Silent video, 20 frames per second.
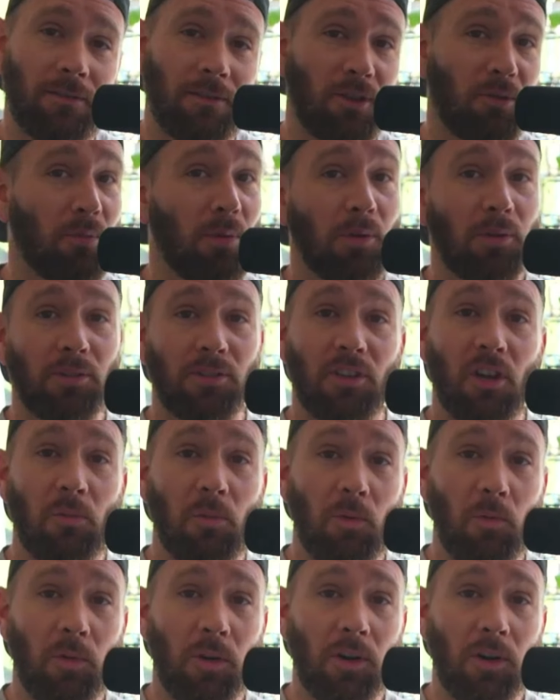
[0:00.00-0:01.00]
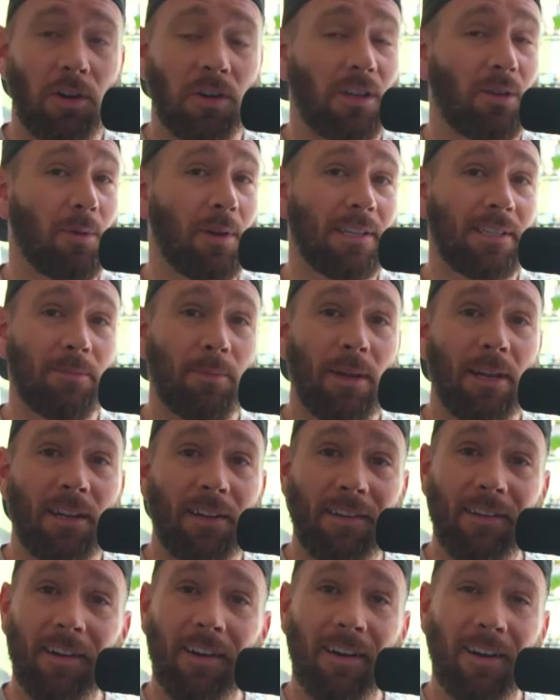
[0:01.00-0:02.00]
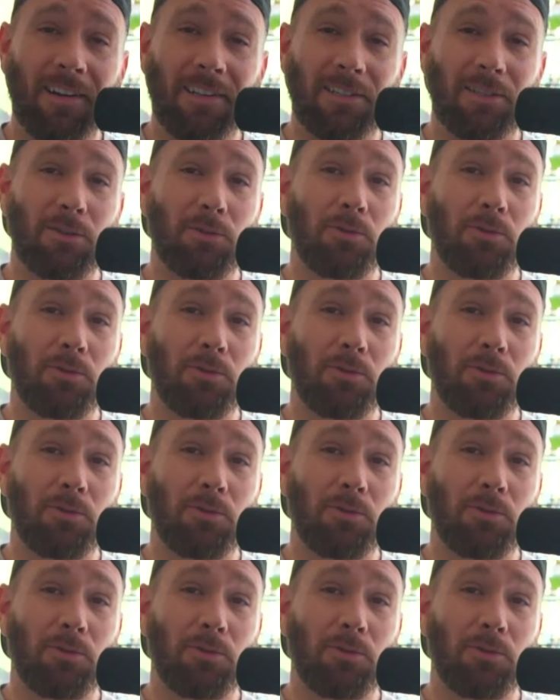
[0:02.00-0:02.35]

You built a scope of work, you estimated costs,